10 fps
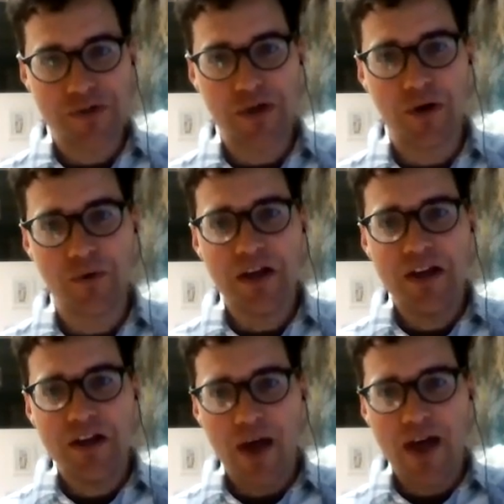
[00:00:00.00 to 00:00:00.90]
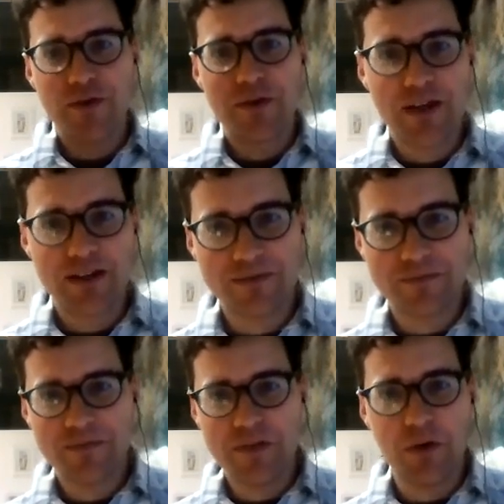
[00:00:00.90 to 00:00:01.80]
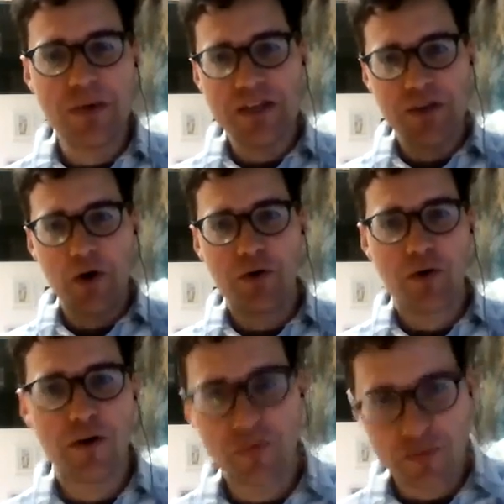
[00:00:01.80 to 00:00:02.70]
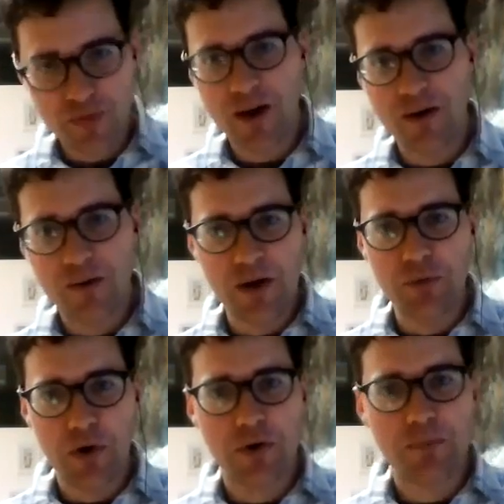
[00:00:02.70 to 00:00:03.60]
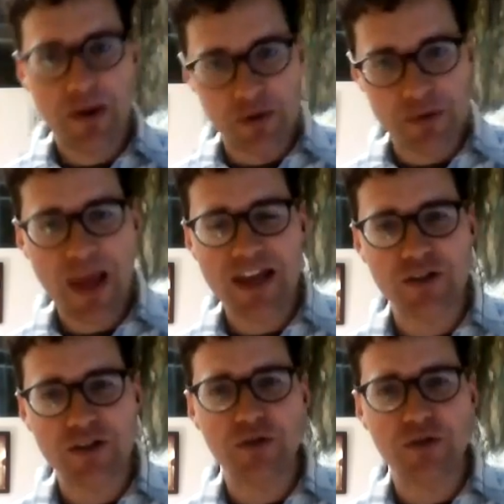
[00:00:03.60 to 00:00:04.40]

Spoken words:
So rather than being the owner of the employer who's paying you,